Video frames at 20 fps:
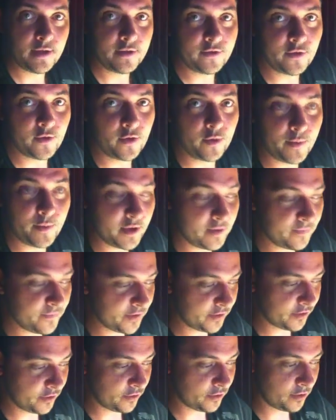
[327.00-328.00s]
So it'd be a
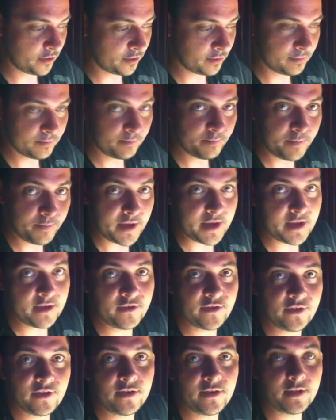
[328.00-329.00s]
physical
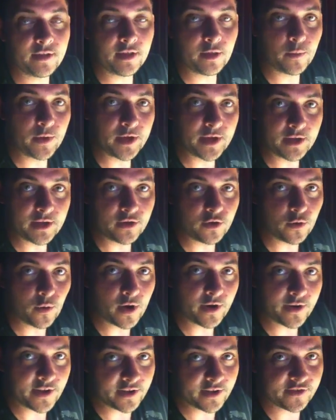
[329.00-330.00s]
piece, and then we can do
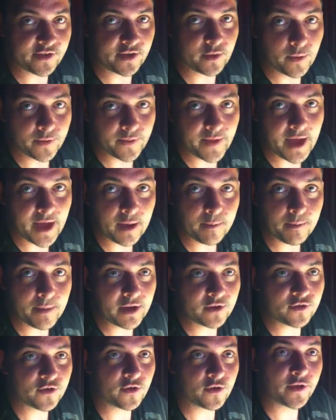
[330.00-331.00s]
our testing with that and
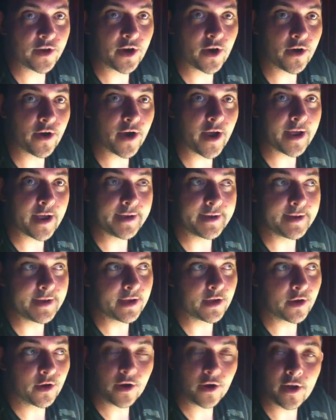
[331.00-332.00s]
make sure that our
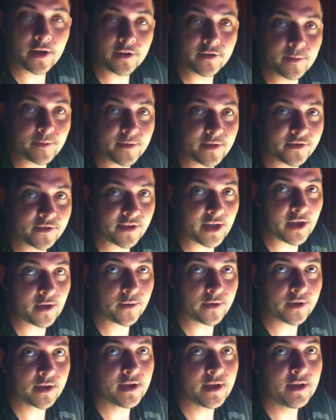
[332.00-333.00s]
idea and our concept is
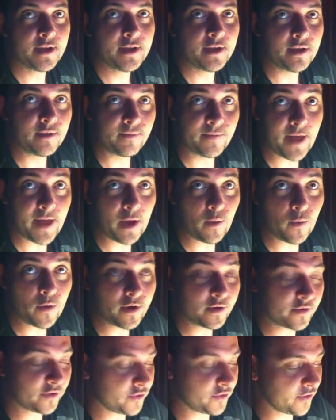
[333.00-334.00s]
sound. If that
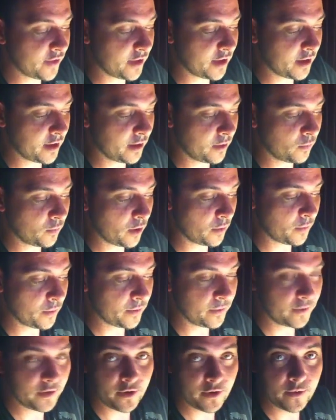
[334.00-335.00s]
works, then what
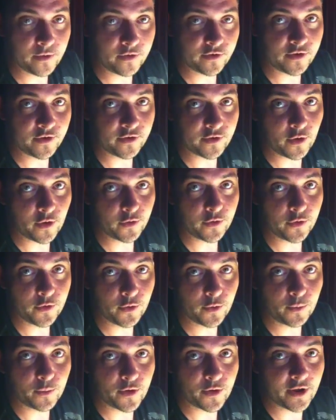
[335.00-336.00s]
we would do is just go
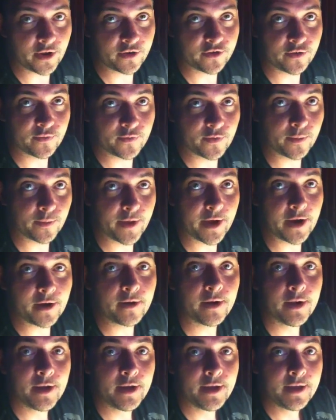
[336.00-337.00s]
to production from there,
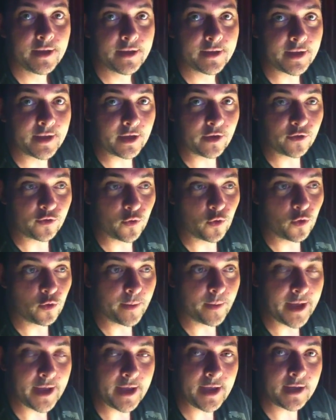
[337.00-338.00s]
get a tool
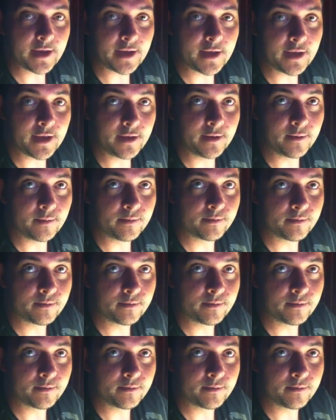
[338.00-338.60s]
made, and